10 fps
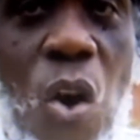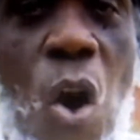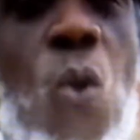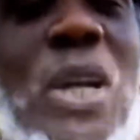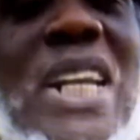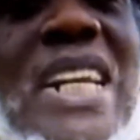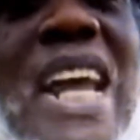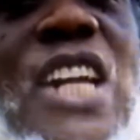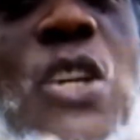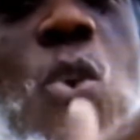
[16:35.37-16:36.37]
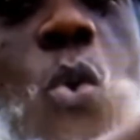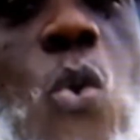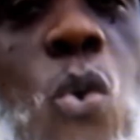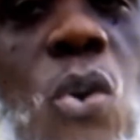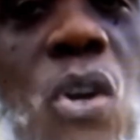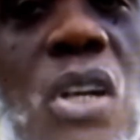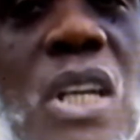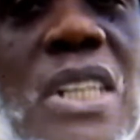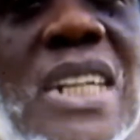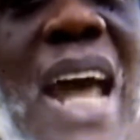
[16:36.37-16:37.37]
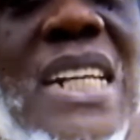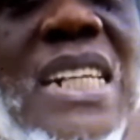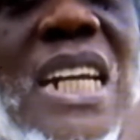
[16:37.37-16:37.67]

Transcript: How did they know that